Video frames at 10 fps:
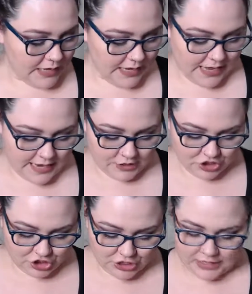And
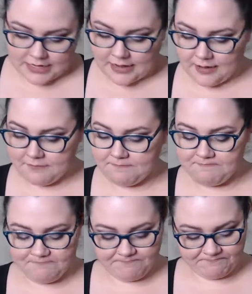she,
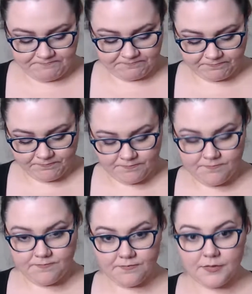
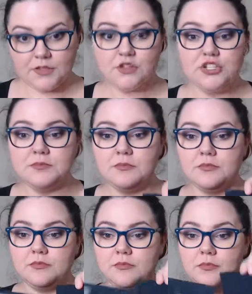so she's
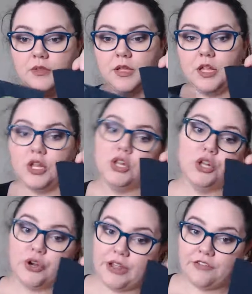
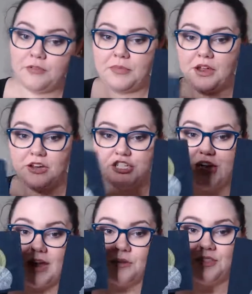learning from there and
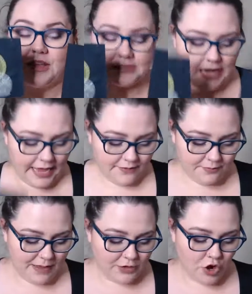chatting with us. I have
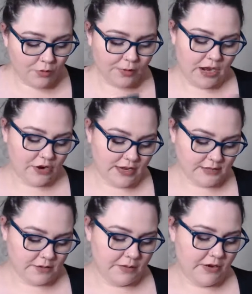made no progress
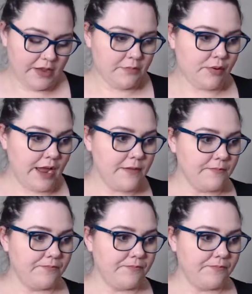on Marion Bright